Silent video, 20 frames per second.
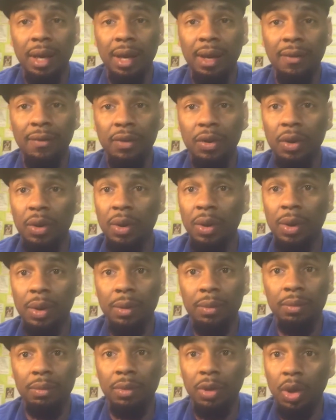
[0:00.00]
If
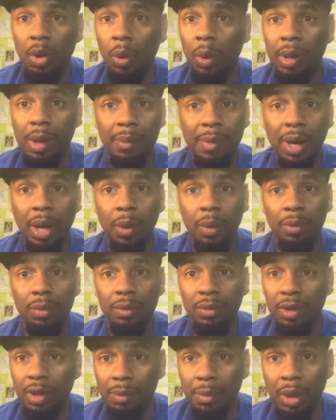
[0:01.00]
you're going about
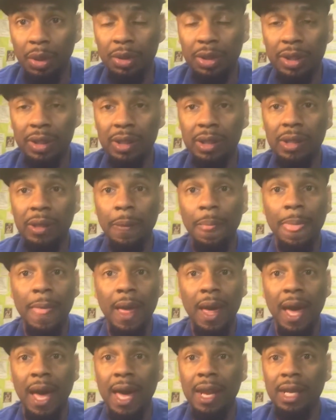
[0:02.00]
the motions
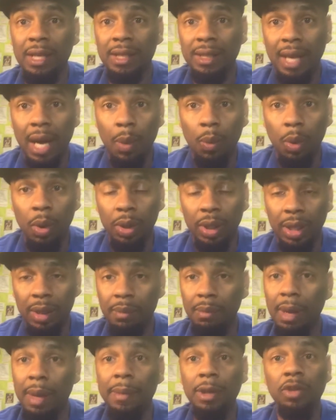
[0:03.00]
and it's not working,
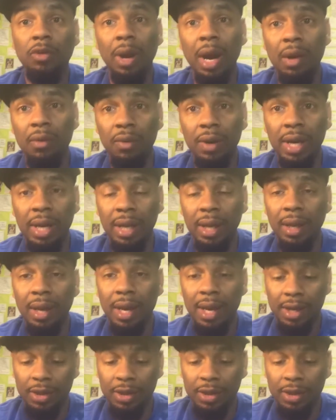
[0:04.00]
maybe try reading.